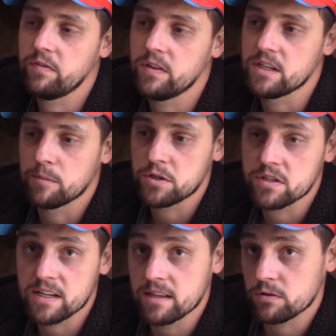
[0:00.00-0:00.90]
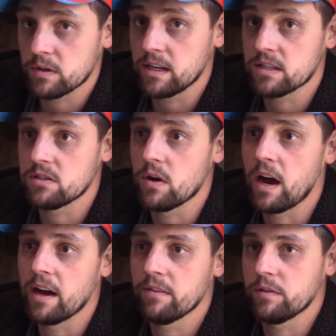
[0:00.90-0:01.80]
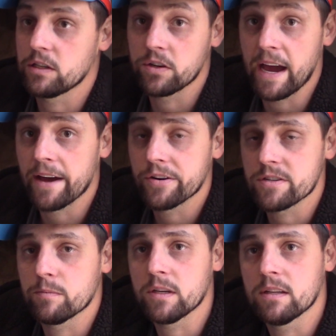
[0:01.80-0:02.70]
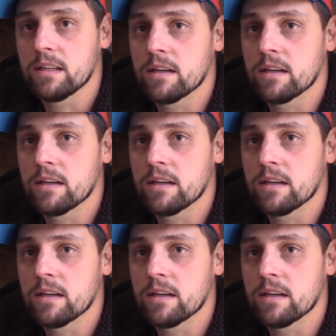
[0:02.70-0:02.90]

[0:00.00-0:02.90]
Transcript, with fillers: the temperature inside this rig gets too hot with your cat or something like